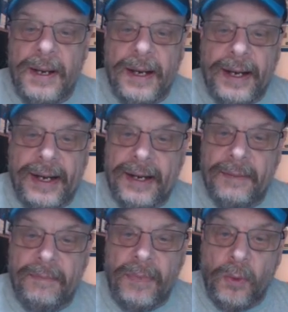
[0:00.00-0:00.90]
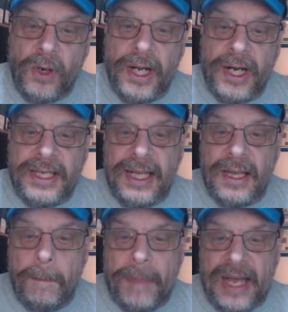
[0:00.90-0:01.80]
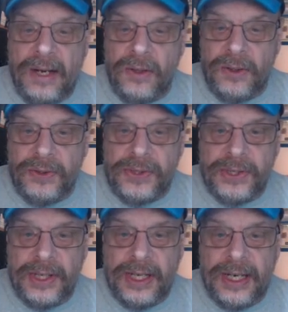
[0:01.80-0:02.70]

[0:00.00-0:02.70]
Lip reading: We're going to take the Bengals.